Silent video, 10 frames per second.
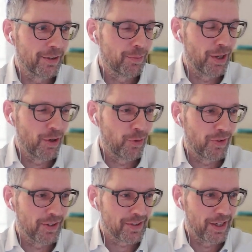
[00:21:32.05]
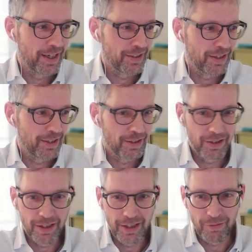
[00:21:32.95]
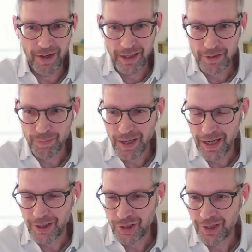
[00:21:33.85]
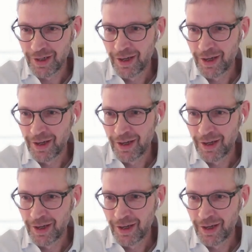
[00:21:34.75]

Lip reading: below this LinkedIn event page.